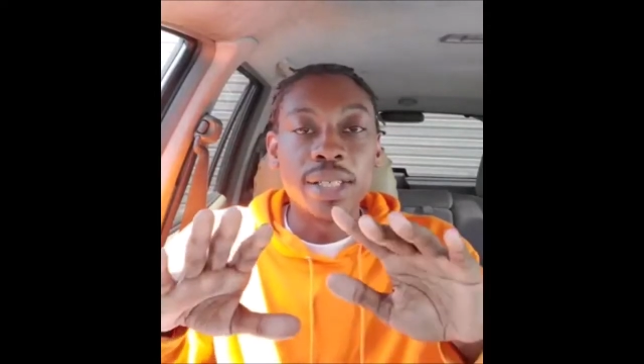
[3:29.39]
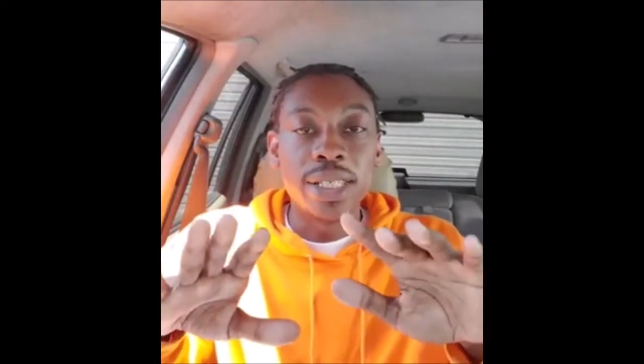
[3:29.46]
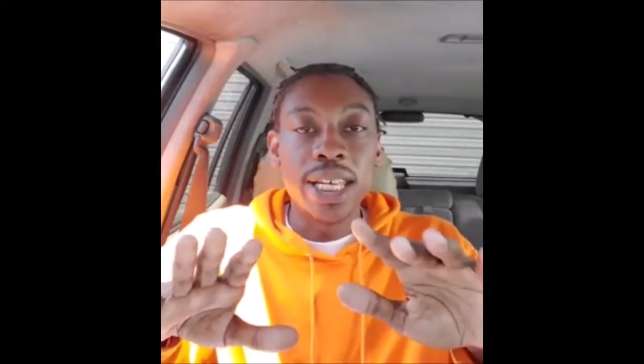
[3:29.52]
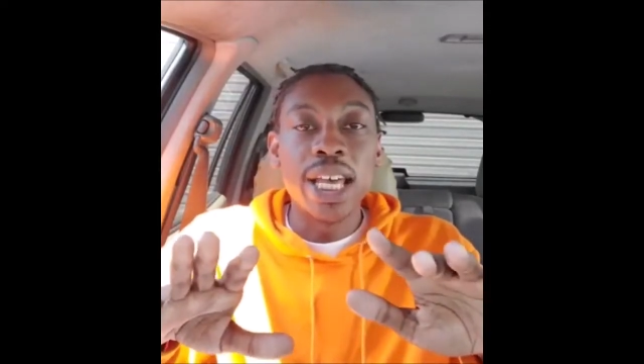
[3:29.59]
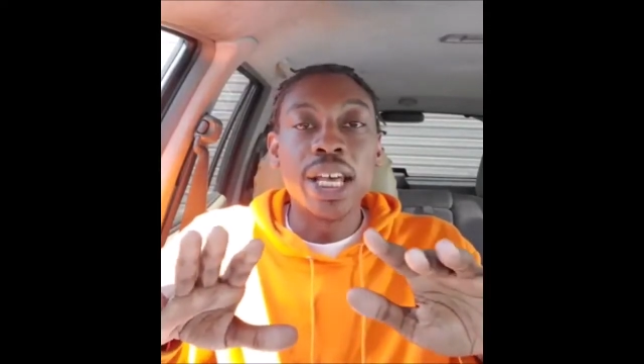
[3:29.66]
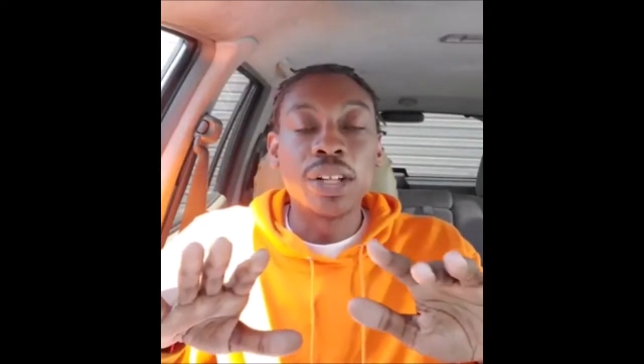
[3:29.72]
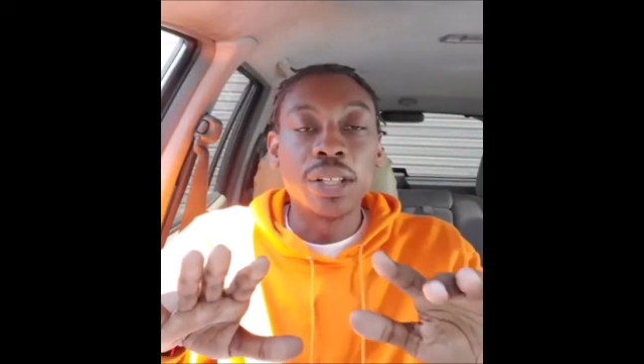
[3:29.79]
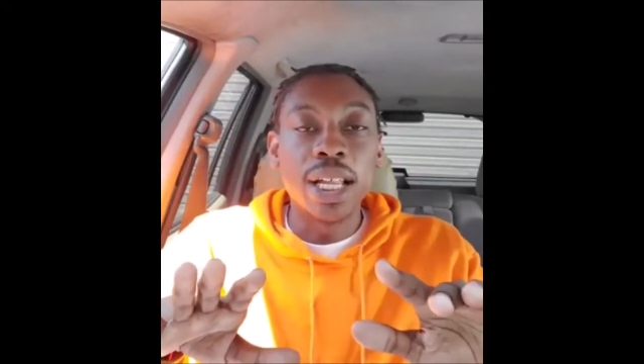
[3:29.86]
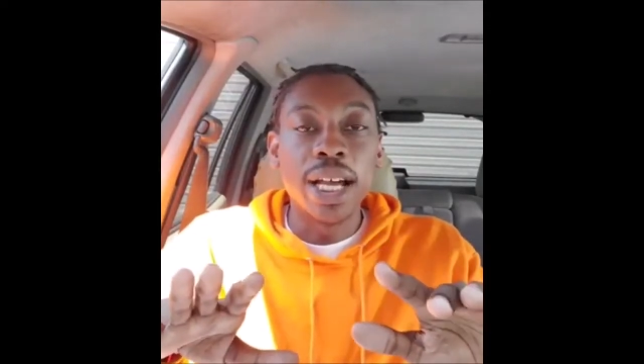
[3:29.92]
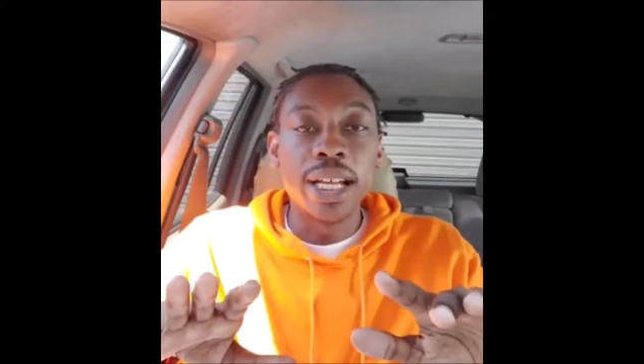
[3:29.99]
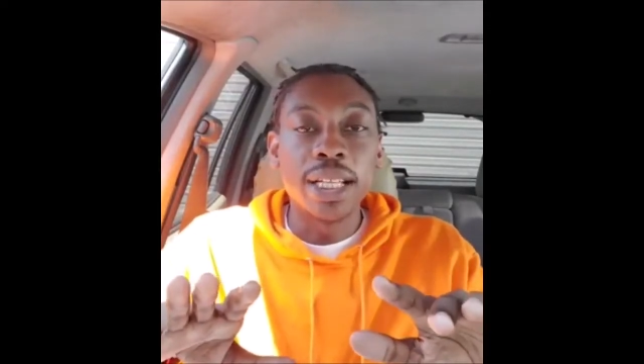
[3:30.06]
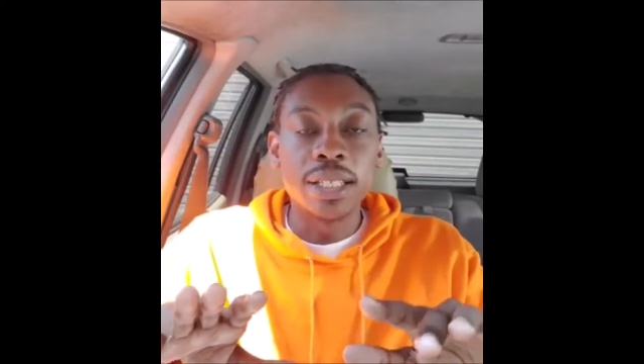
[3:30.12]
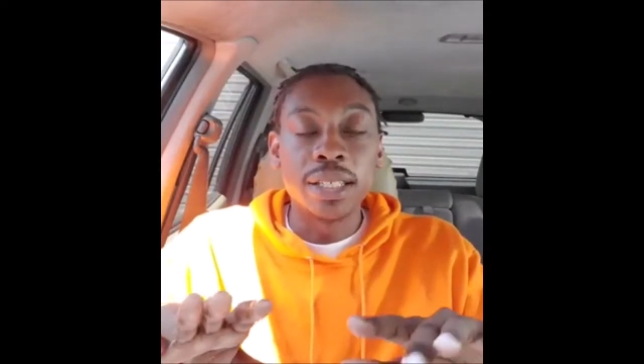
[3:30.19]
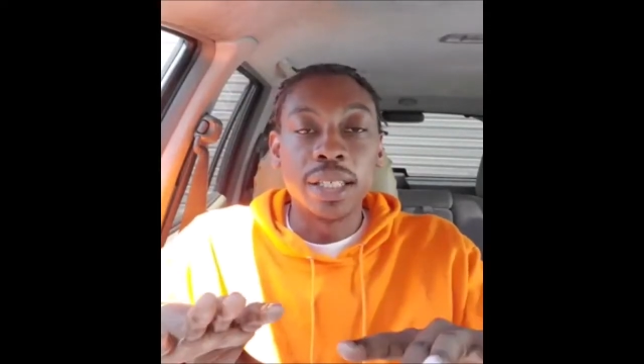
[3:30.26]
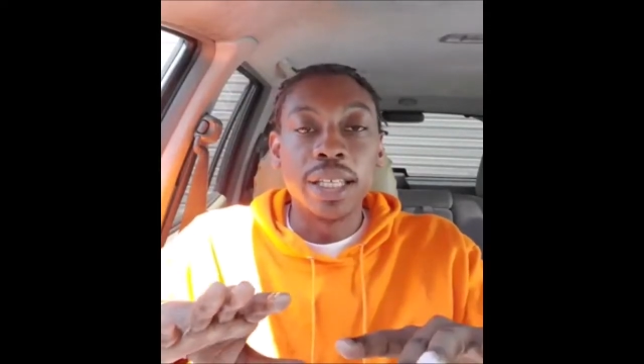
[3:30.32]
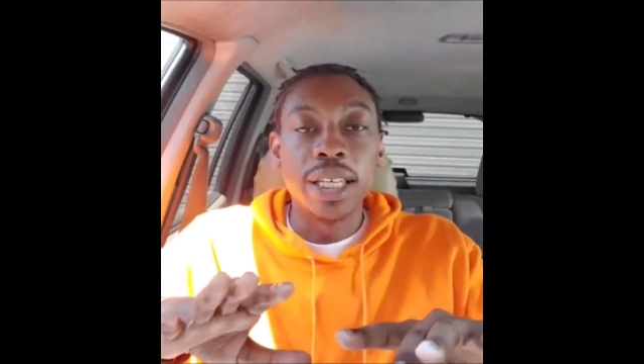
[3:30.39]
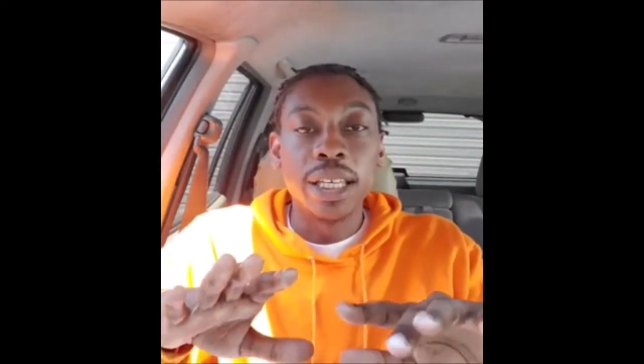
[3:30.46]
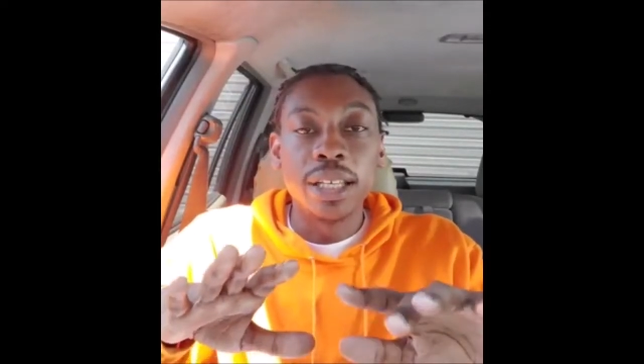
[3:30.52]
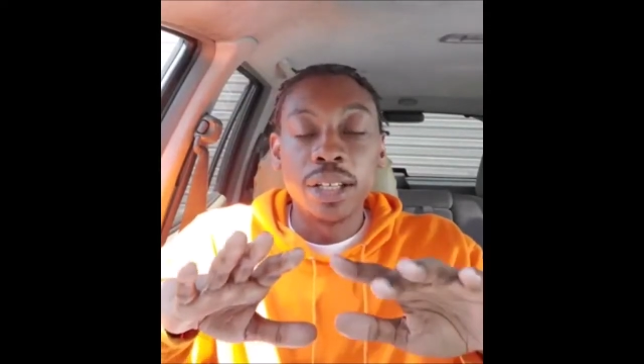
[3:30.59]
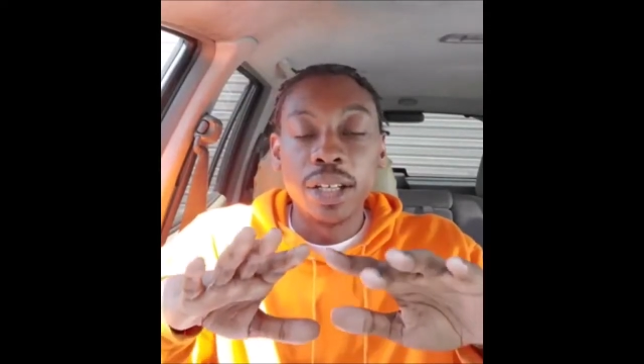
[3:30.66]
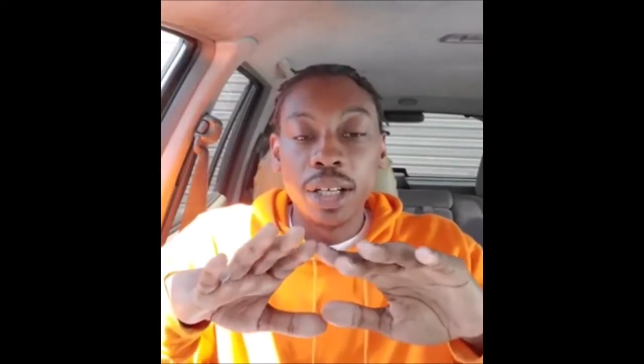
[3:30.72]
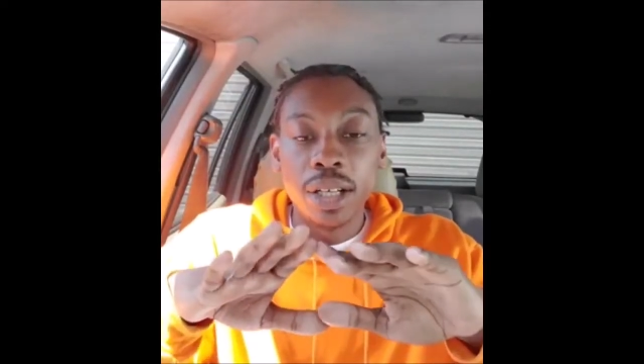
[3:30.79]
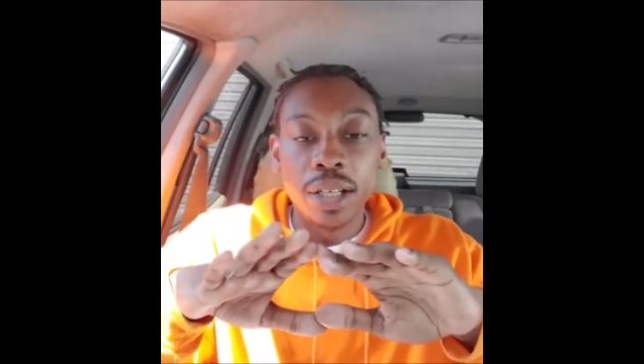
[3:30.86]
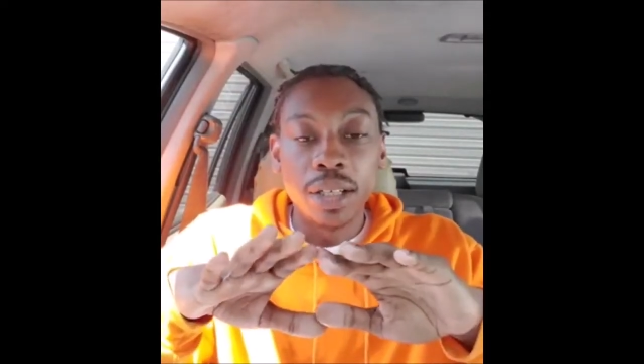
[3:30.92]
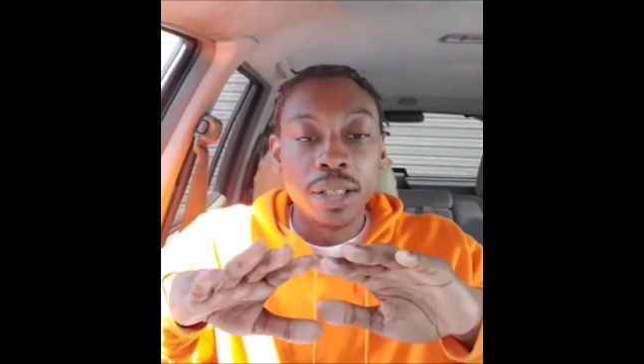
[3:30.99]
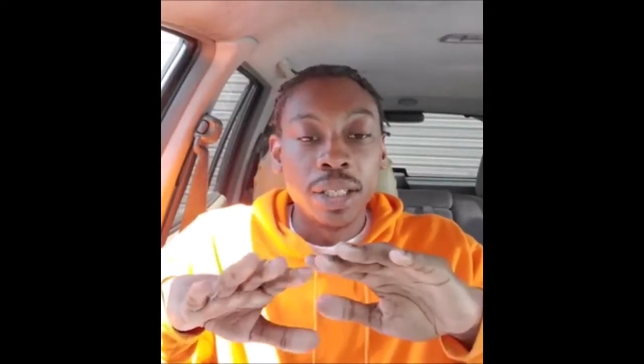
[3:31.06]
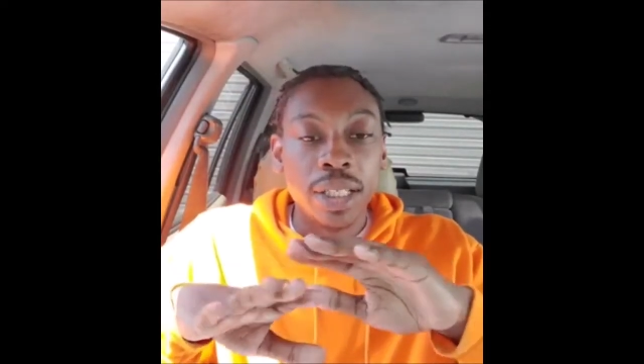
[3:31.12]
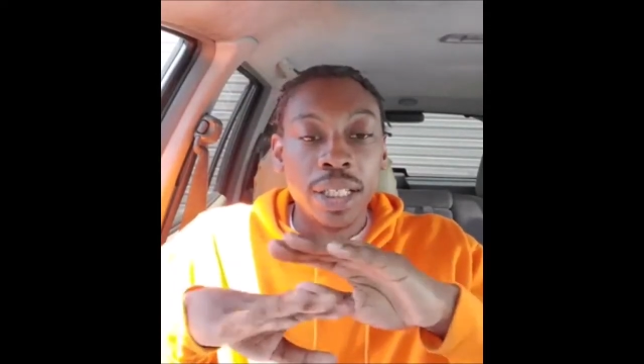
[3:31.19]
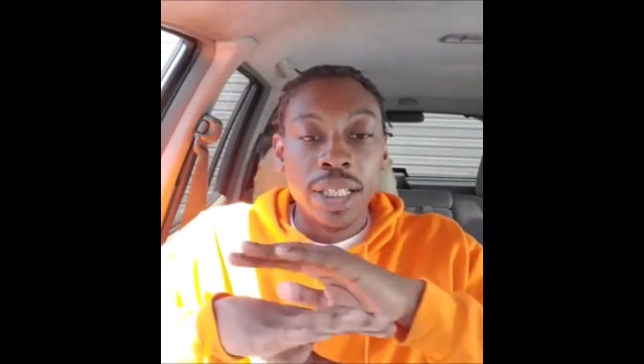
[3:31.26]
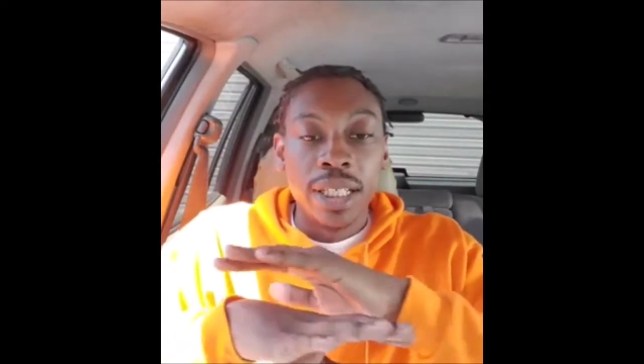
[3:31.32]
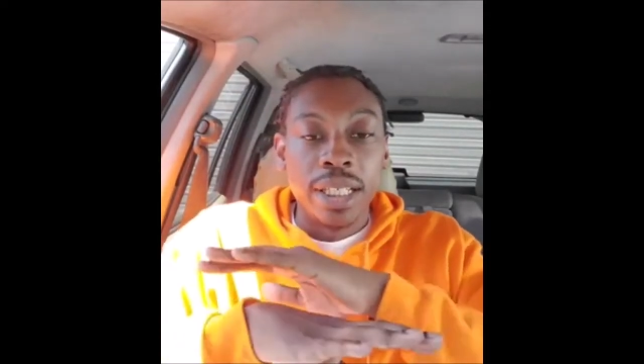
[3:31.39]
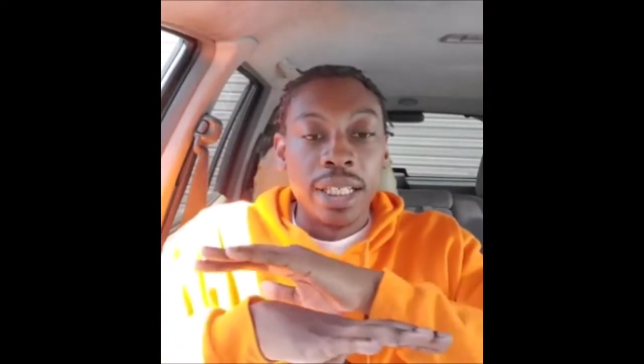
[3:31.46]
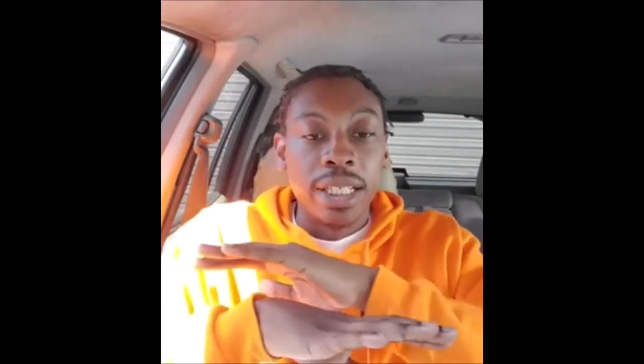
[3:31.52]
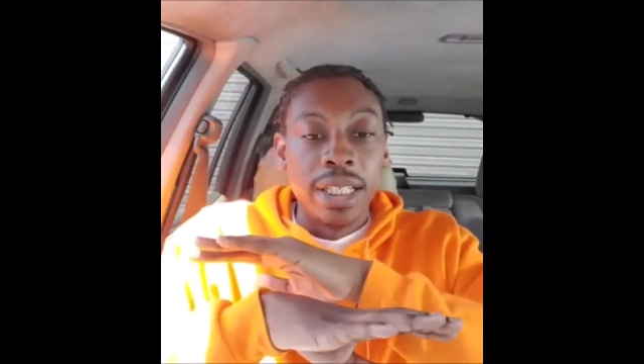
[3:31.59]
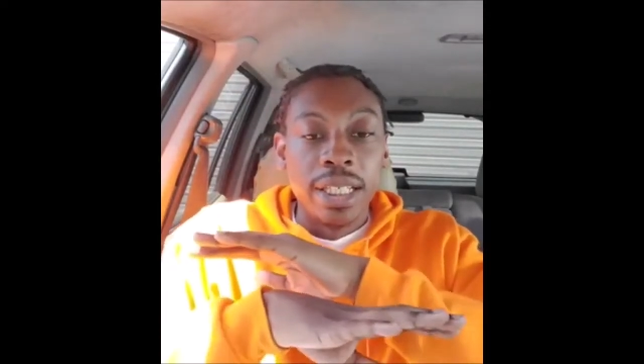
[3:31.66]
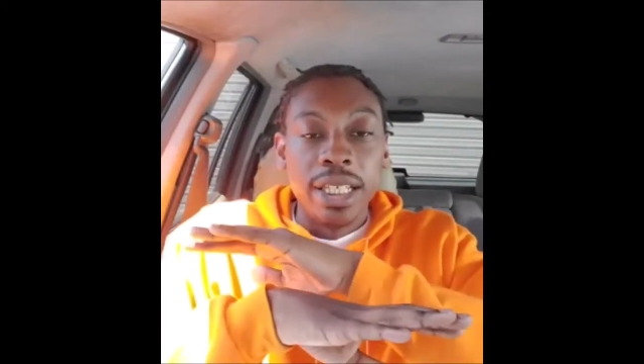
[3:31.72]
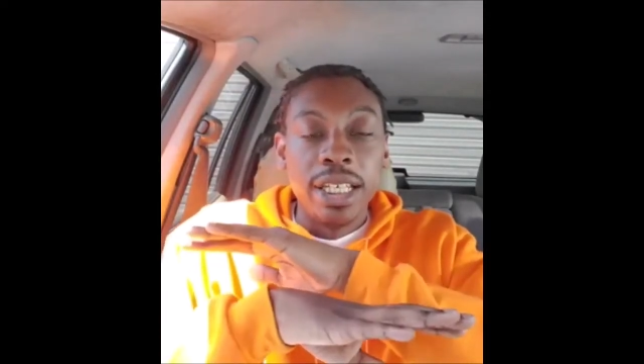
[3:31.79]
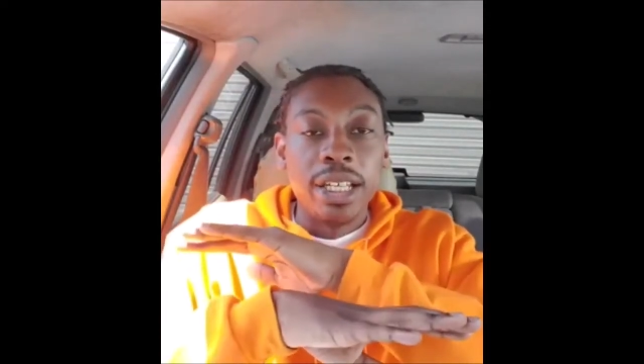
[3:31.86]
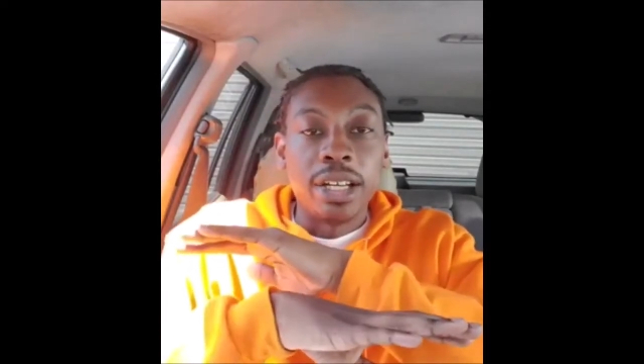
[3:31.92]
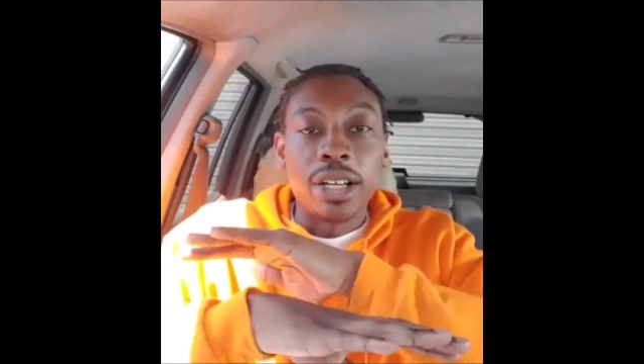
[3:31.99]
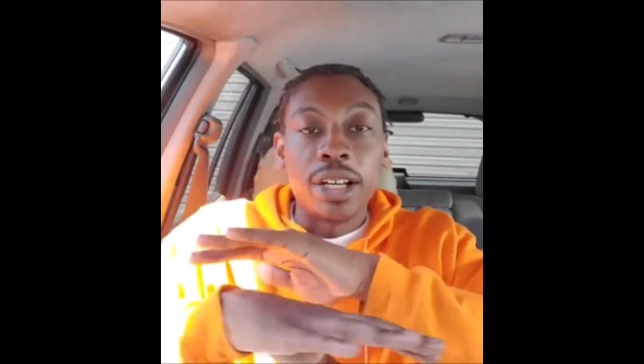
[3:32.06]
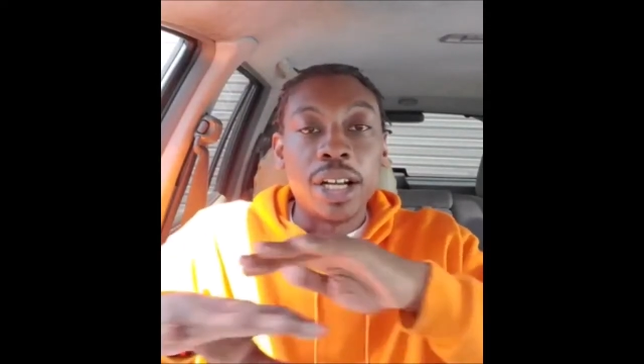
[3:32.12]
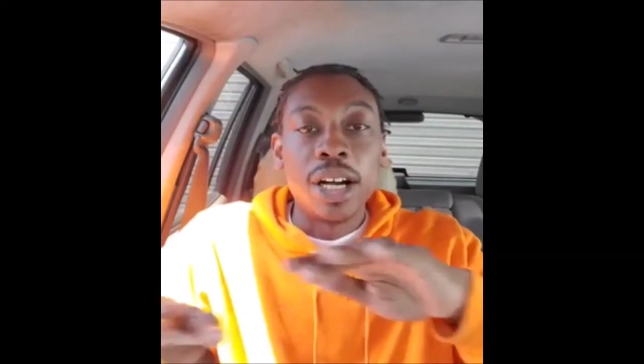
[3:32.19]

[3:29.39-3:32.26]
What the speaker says: taillights in a